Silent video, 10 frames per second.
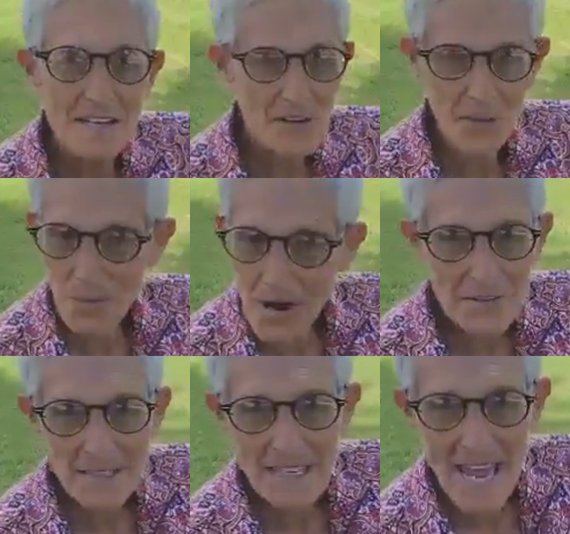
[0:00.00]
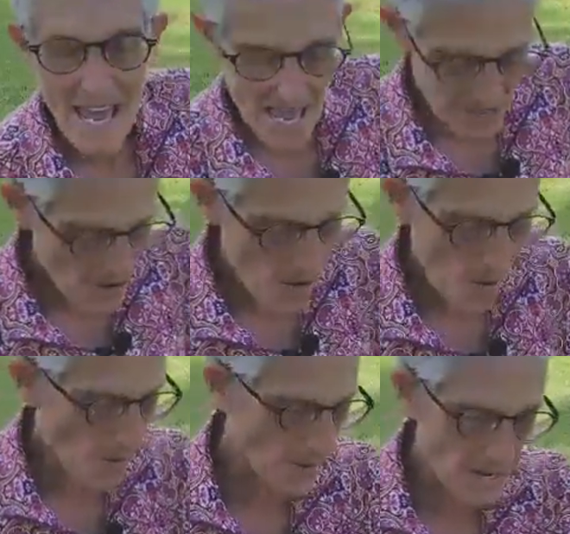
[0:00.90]
in a watering can
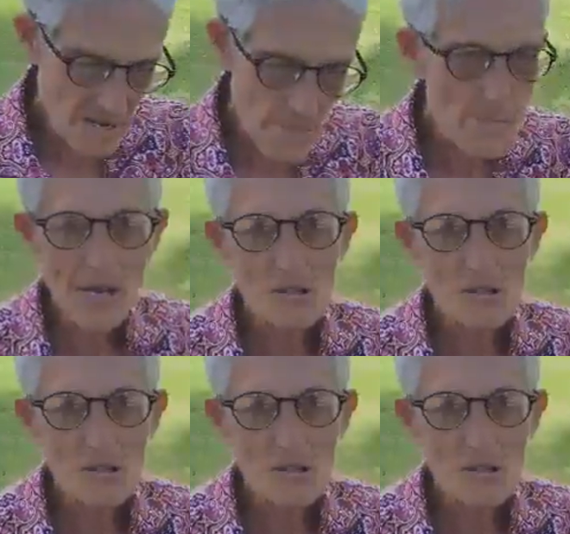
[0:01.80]
or in a mesh